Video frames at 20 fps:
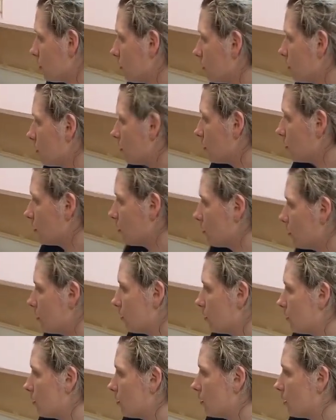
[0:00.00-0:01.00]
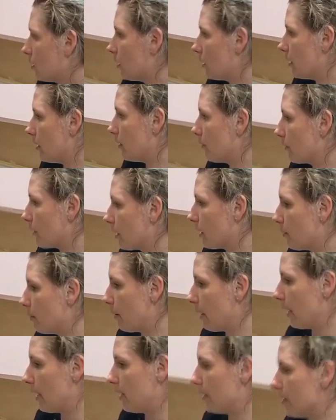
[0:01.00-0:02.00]
Uh, and then we're going to
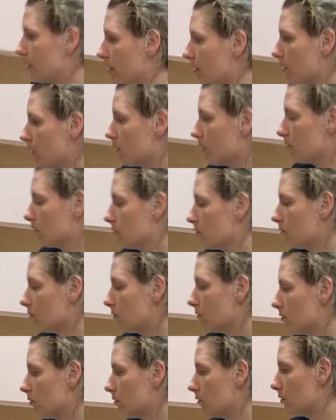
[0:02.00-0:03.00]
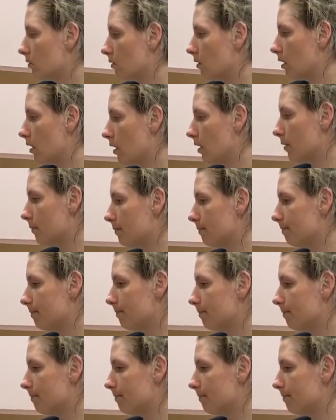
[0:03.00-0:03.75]
paint um,